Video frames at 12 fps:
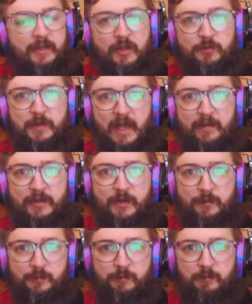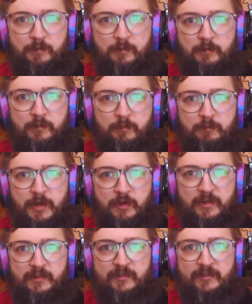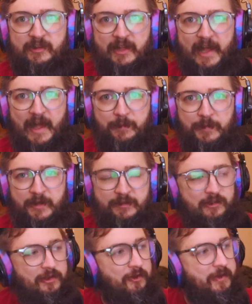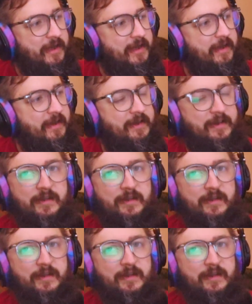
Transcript: because we have a muted slap on the low E.